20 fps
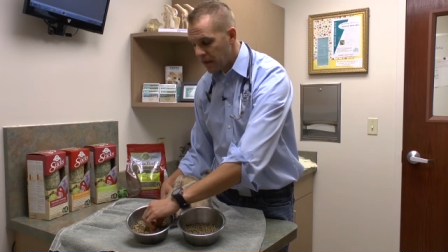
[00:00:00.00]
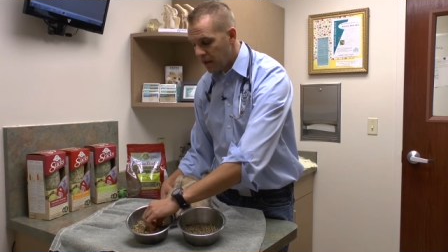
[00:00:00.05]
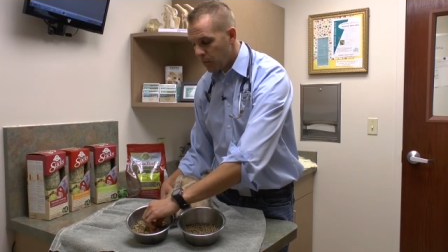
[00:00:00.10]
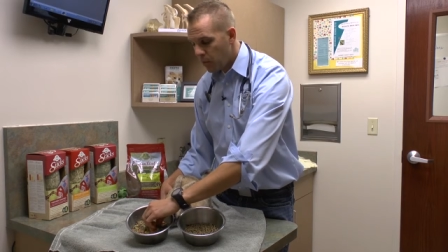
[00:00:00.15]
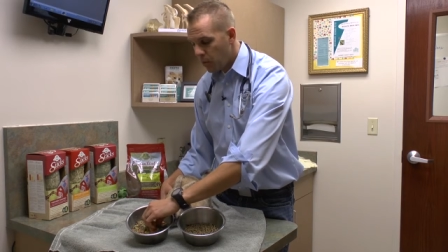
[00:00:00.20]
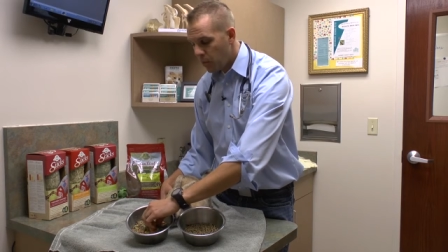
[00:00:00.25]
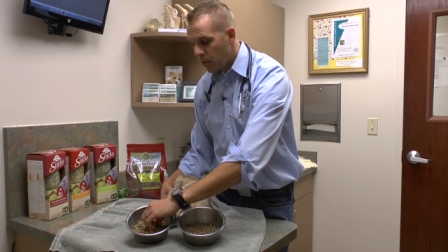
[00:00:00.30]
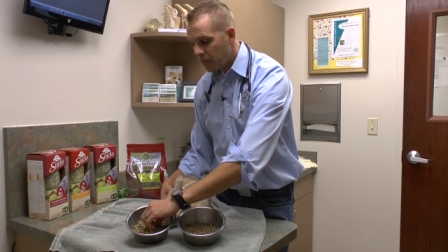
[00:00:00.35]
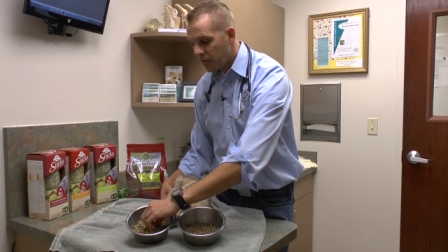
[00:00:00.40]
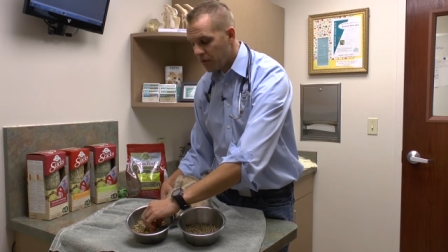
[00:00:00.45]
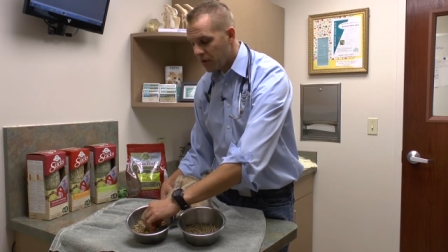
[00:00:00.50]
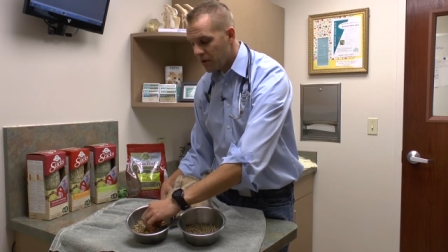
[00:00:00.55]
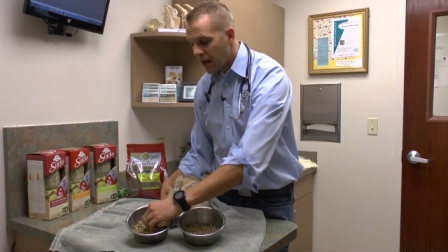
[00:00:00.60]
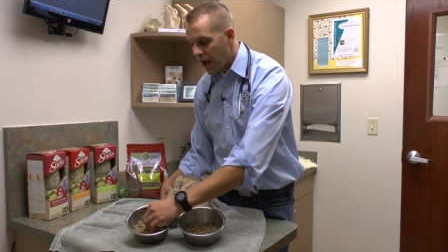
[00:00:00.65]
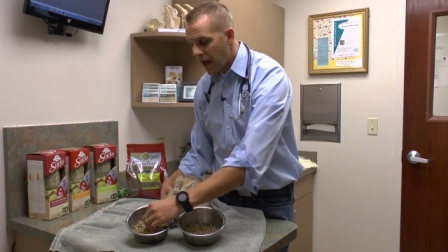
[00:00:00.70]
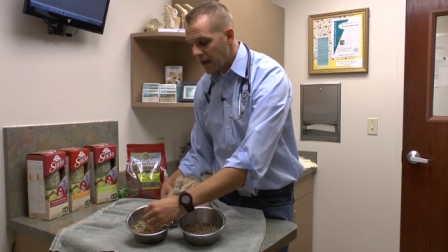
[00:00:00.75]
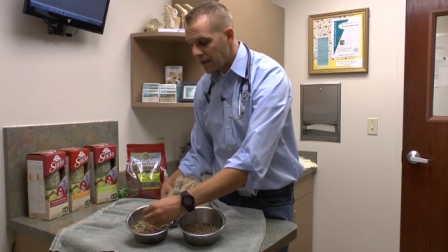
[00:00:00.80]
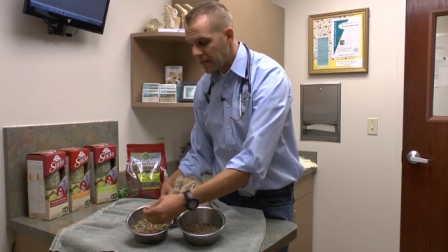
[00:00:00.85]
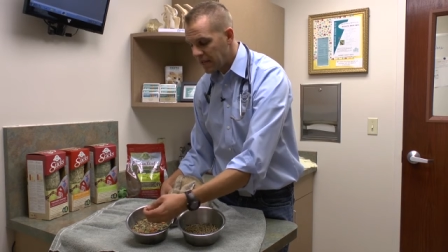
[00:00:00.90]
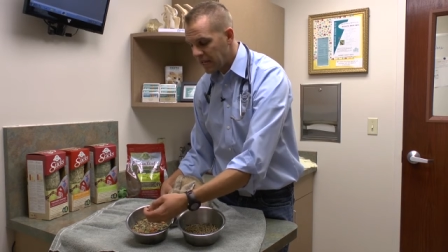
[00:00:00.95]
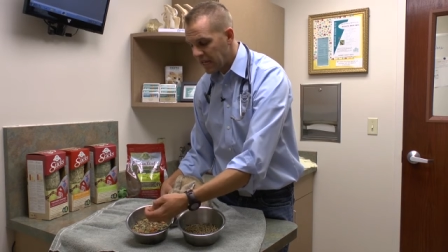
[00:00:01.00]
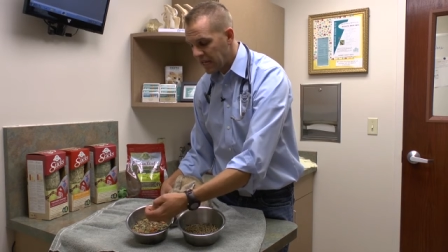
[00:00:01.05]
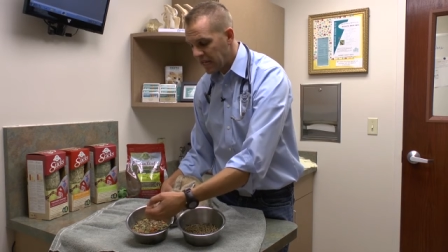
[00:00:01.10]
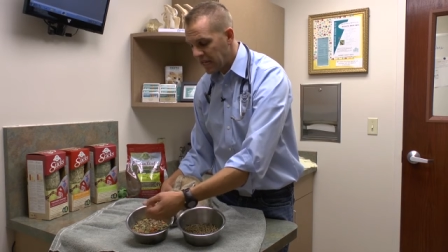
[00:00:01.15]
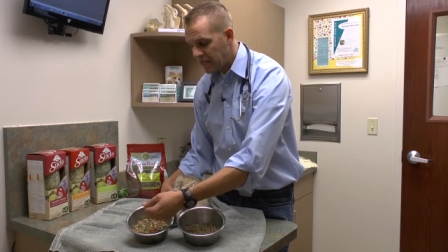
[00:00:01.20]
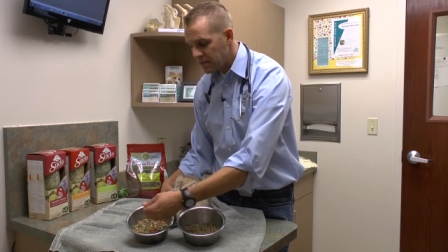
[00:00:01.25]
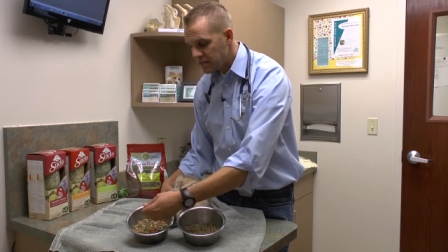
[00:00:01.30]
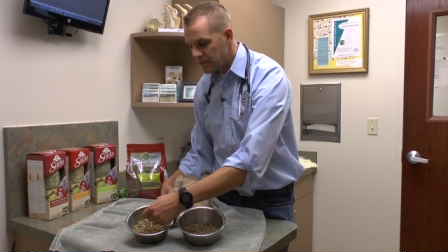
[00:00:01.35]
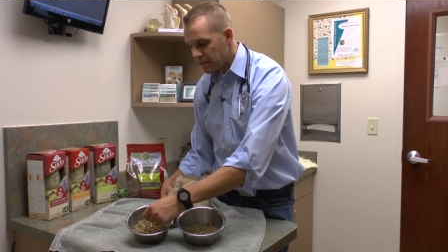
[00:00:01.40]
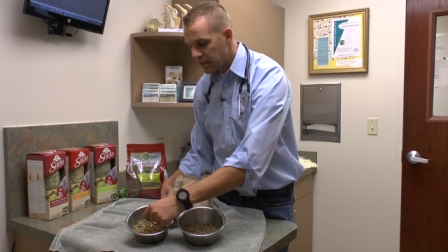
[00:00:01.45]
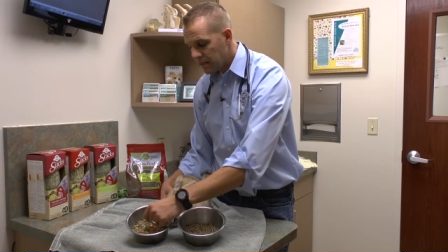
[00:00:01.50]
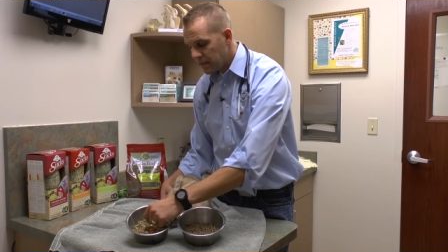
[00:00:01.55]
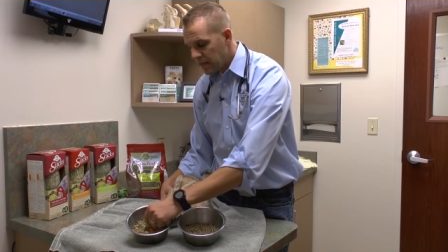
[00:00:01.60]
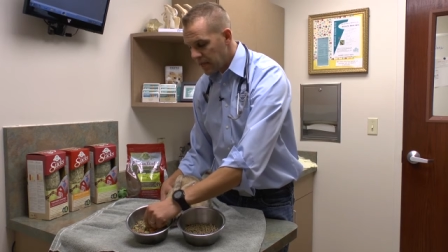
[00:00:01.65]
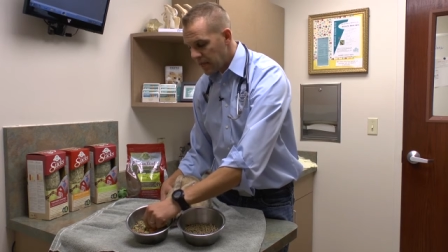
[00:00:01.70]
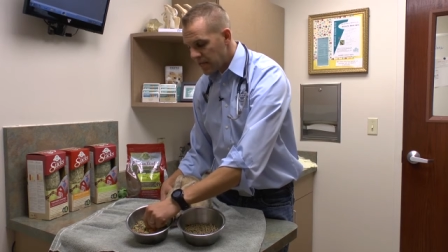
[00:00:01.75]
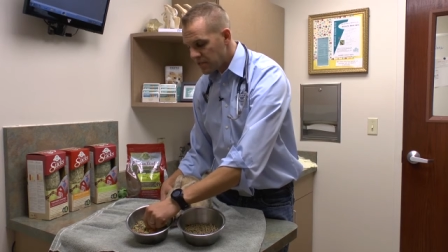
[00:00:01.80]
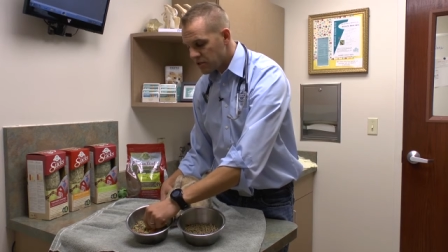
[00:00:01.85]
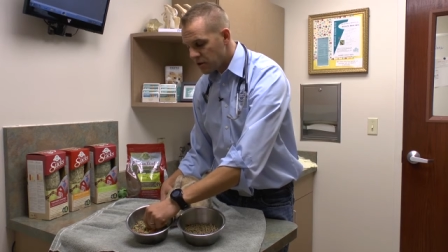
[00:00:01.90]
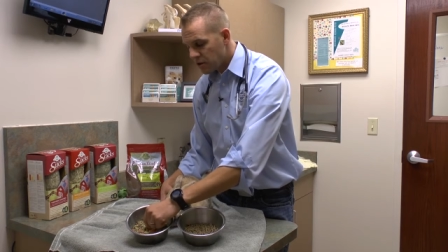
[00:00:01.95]
but what they're not gonna eat
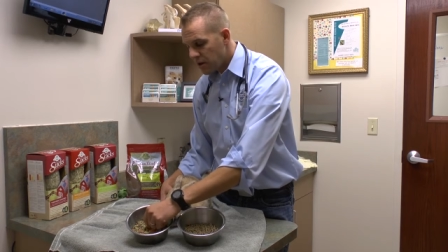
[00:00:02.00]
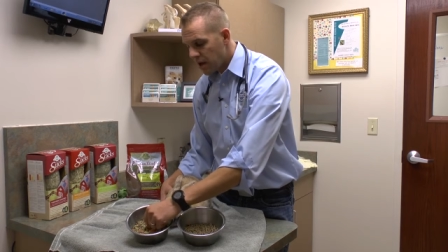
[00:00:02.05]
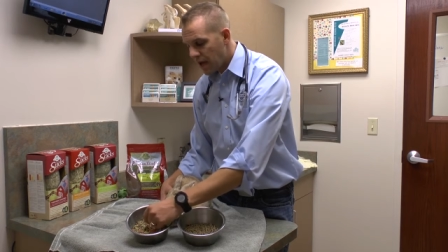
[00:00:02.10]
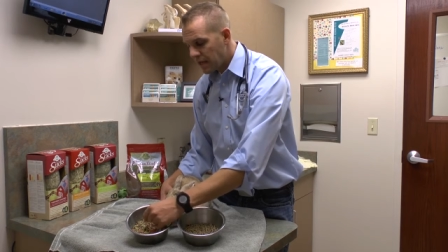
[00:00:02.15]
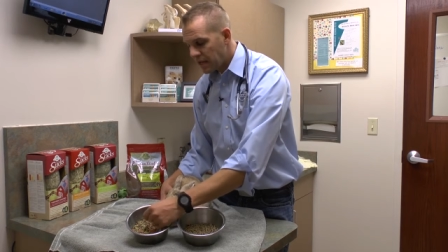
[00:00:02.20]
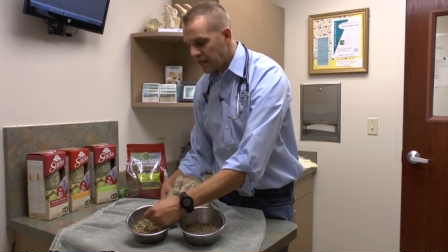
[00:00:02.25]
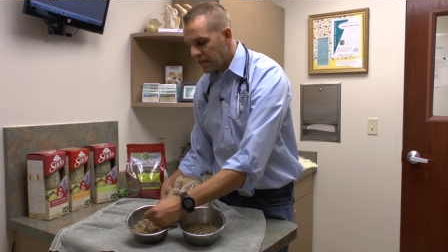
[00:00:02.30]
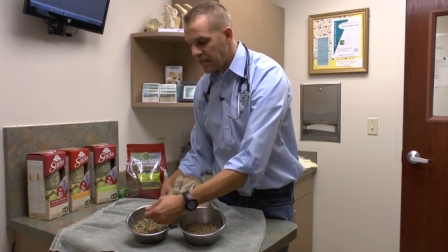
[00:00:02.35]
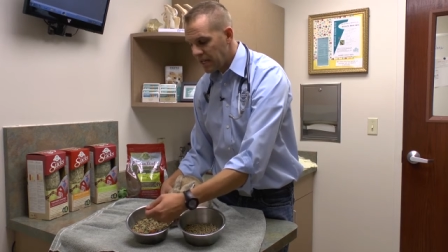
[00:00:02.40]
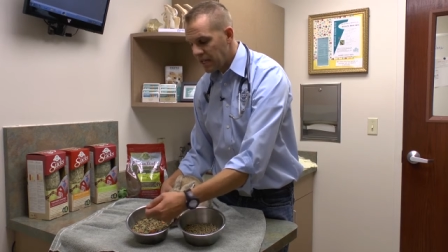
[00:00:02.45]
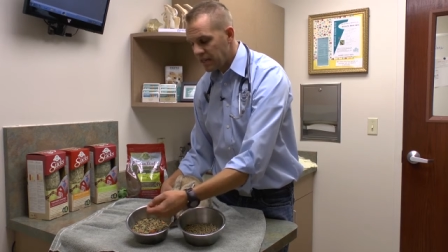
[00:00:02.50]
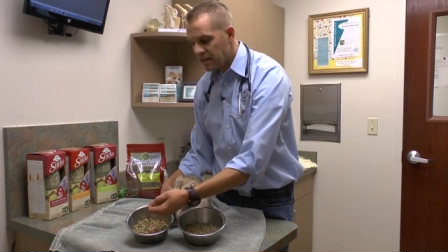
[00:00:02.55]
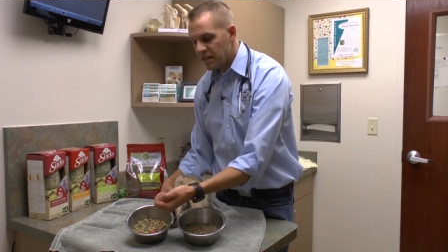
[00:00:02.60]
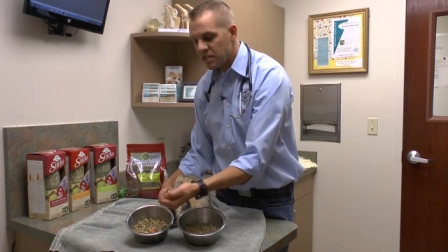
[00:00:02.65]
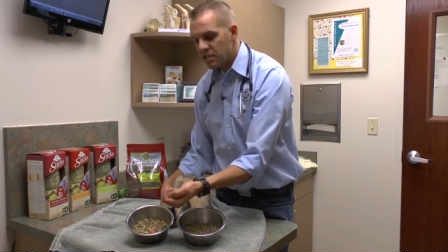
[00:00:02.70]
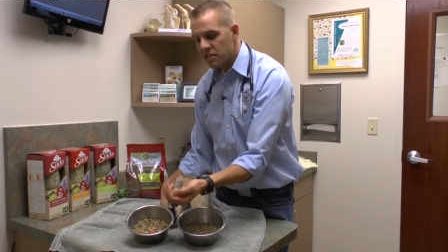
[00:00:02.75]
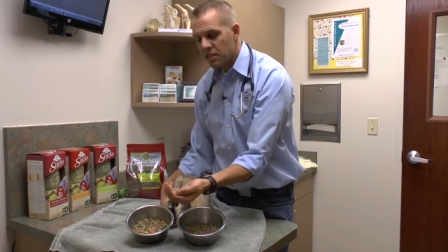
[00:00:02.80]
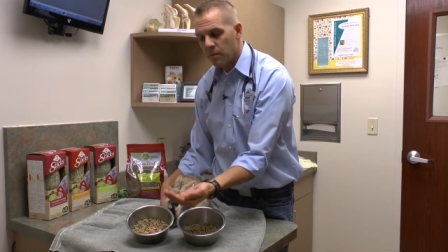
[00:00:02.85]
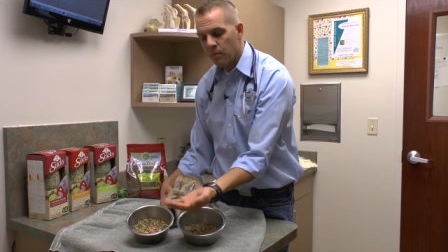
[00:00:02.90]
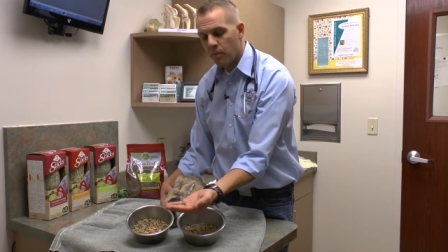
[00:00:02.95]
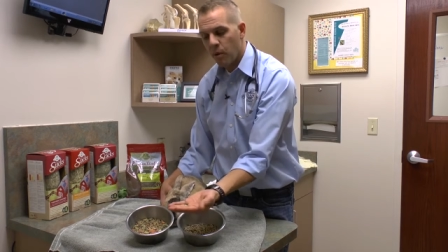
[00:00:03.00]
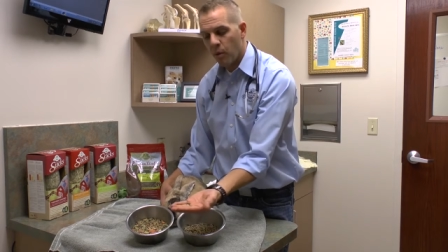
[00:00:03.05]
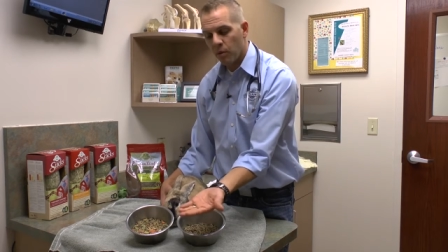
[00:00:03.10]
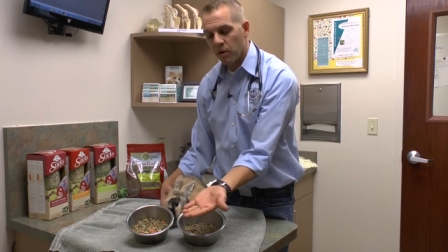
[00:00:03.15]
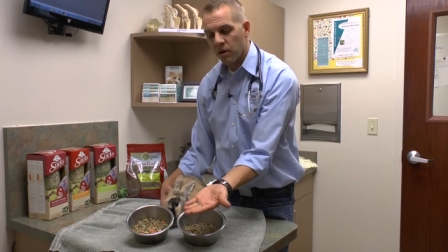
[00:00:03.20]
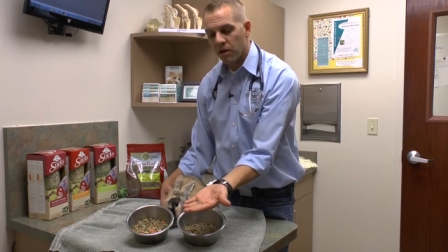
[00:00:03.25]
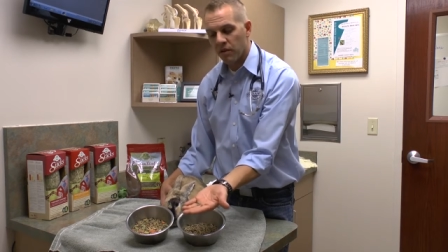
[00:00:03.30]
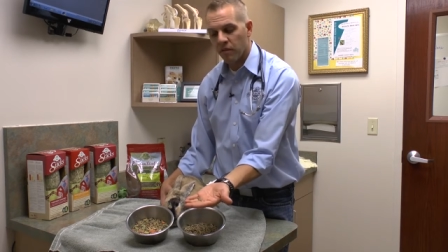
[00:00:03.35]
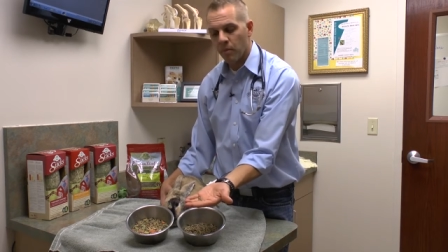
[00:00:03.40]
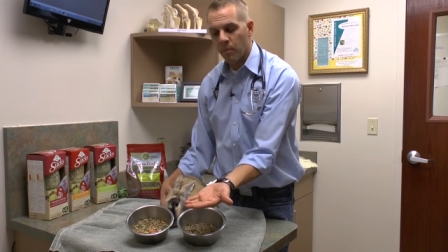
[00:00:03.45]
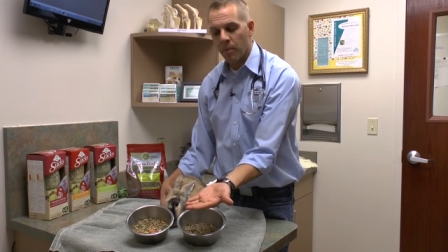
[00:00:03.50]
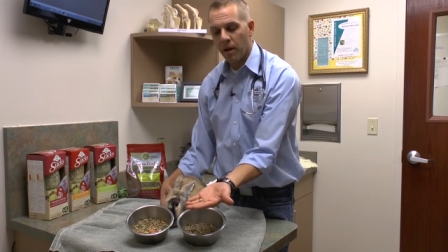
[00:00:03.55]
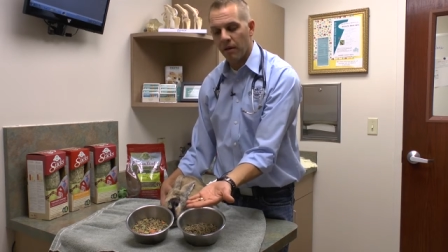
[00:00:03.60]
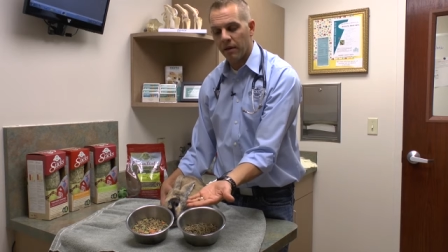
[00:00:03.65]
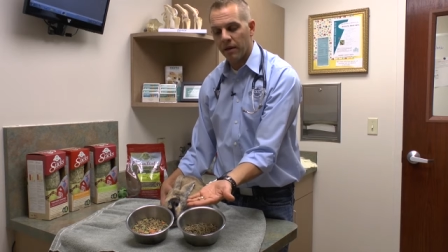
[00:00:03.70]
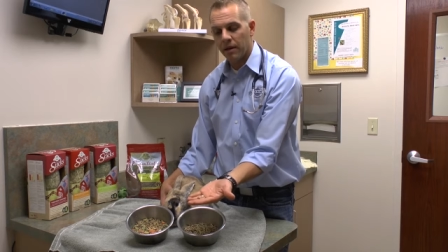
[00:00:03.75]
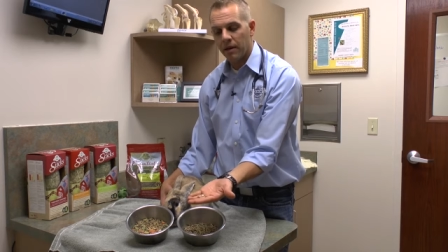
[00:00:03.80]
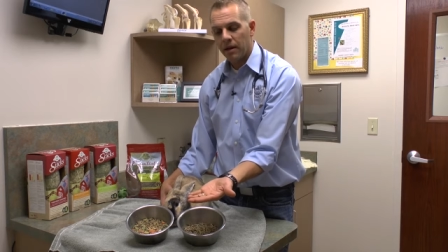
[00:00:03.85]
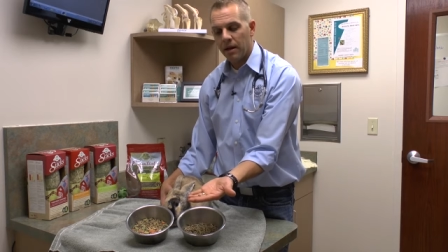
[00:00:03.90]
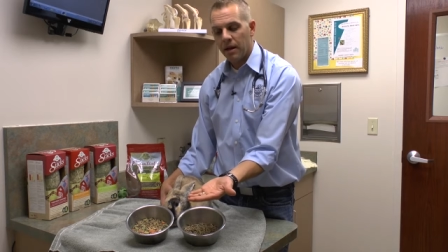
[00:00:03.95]
is they're not gonna eat this component of the pellet.